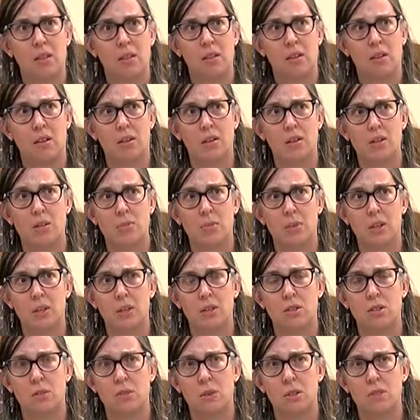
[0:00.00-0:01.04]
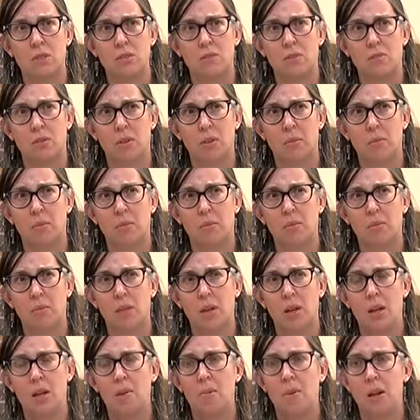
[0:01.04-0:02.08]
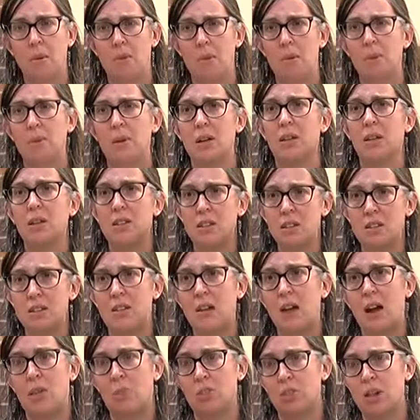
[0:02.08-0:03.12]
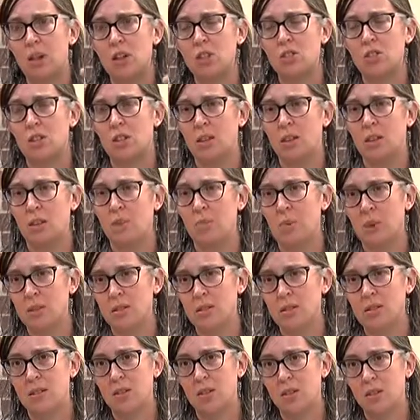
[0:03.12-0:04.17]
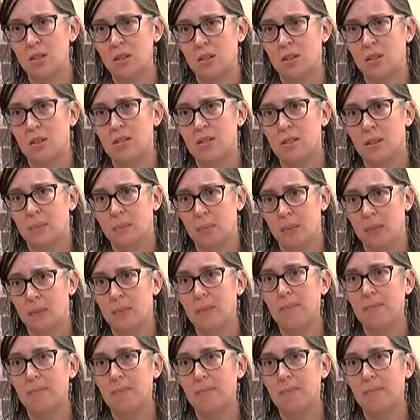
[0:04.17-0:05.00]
eligibility determination form, maybe. But at least their application and their presentation is up there.